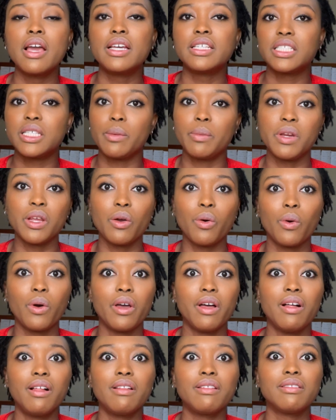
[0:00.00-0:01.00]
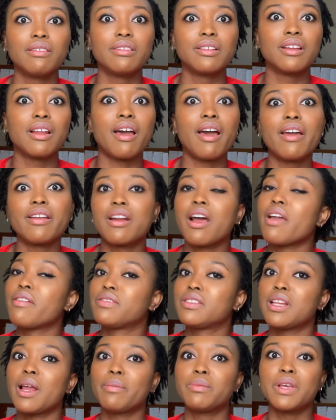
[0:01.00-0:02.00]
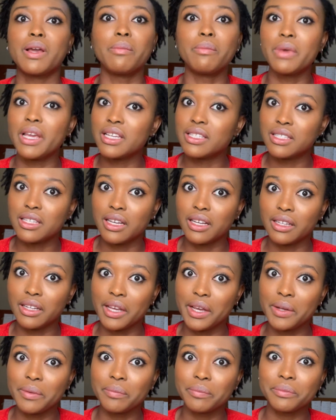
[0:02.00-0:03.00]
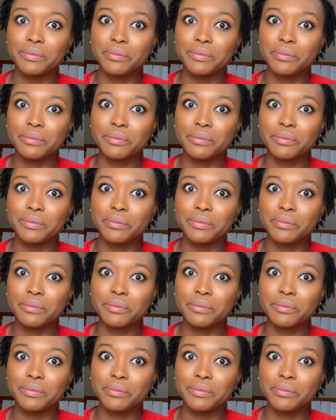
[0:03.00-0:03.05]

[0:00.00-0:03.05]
CBD oil, and I've slept amazingly.